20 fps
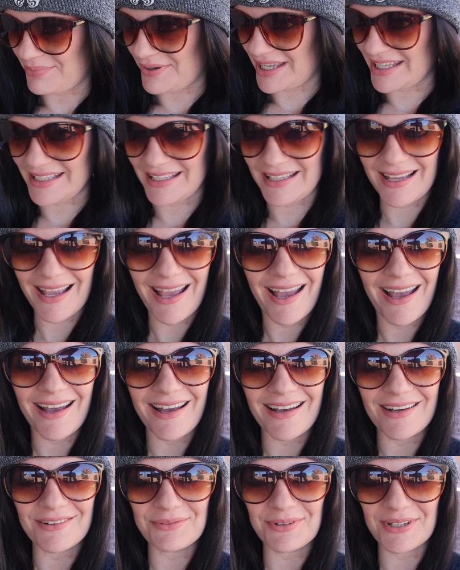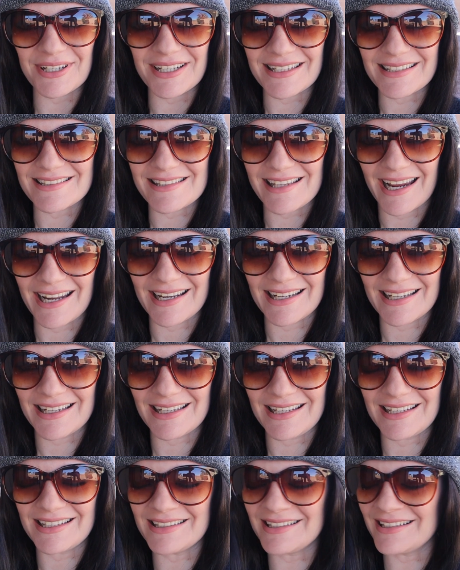But yeah, we're
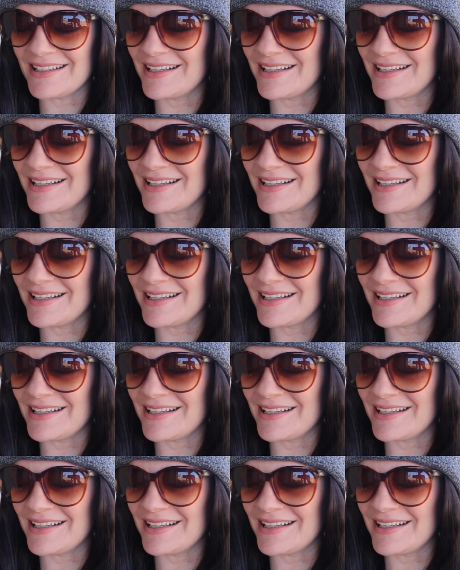excited